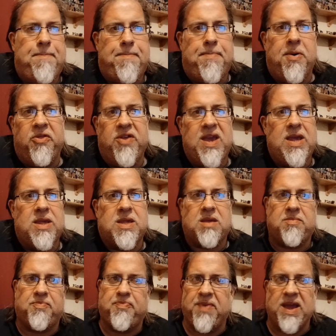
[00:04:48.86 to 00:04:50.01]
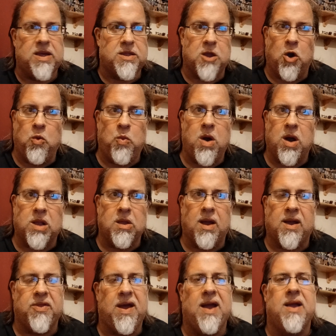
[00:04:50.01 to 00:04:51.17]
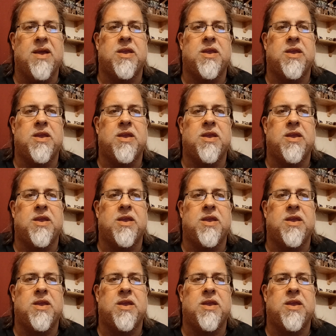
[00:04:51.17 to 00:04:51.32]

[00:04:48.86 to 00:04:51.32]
But these things don't work like that.